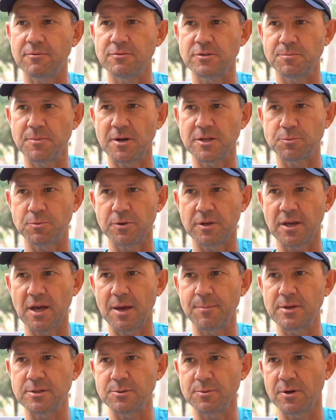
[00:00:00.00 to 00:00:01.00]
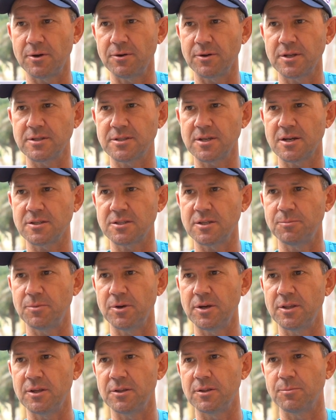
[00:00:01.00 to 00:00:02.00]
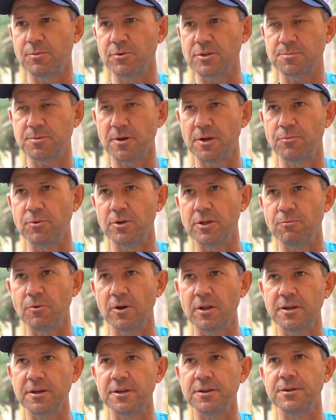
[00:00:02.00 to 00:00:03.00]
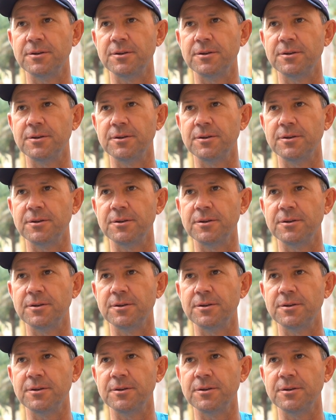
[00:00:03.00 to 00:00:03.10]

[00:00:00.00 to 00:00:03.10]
It was a must-win game, as we know, against RCB that the boys played really well in.